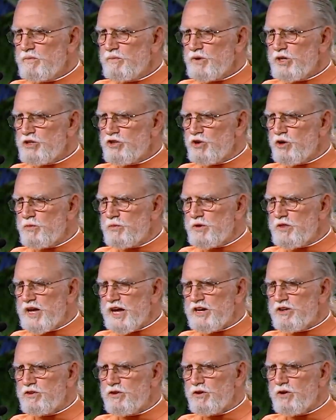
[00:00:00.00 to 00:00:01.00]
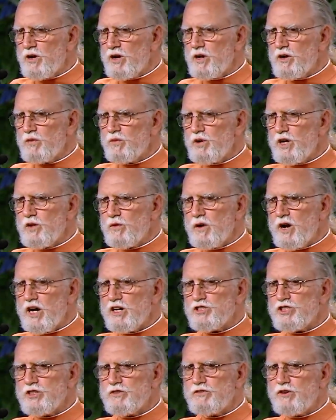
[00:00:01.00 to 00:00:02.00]
But to open that door
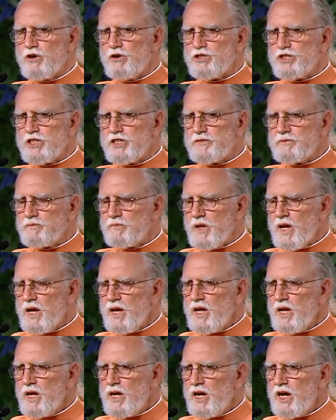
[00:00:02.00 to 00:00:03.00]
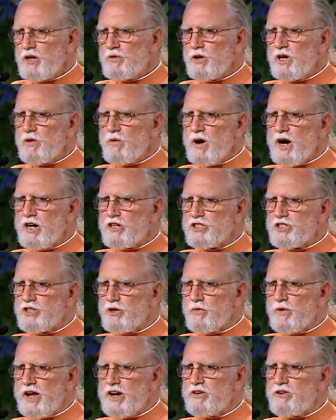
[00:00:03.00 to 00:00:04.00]
requires devotion, it requires
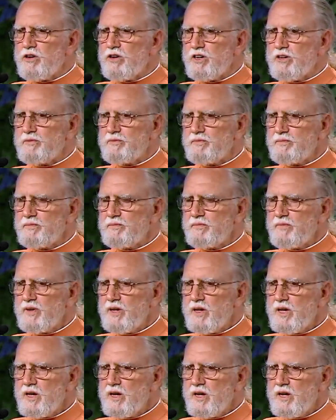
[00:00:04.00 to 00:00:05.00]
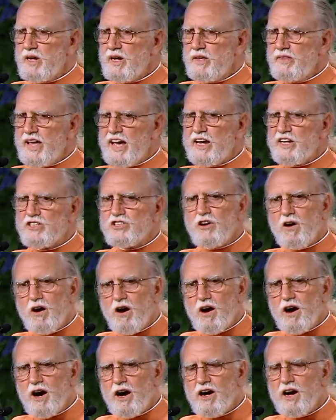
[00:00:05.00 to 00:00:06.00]
surrender. And that is
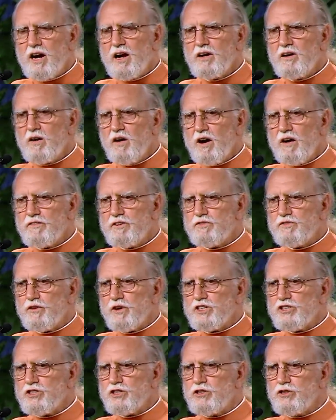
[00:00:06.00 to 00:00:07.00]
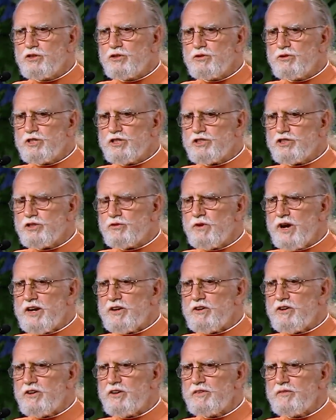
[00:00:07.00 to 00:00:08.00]
hard often for us to do, to
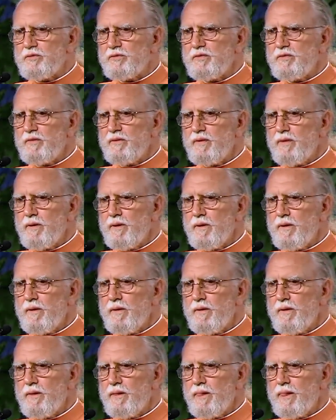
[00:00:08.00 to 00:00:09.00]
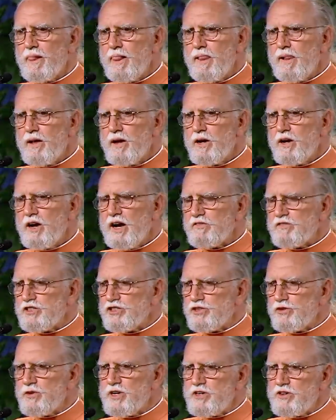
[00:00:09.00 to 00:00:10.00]
surrender. You have
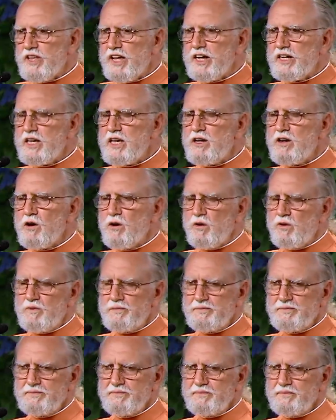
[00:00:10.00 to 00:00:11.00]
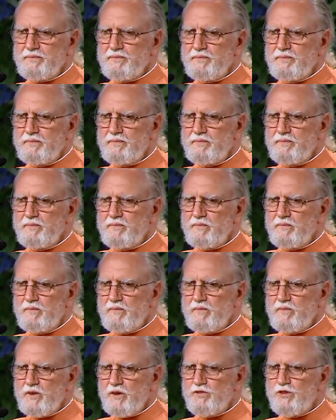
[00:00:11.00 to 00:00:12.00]
to surrender that ego
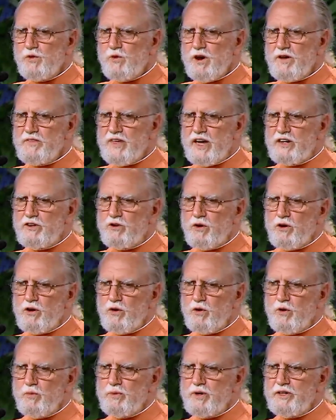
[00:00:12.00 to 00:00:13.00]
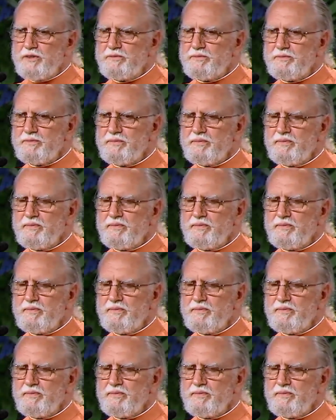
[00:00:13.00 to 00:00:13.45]
if you want that door to open.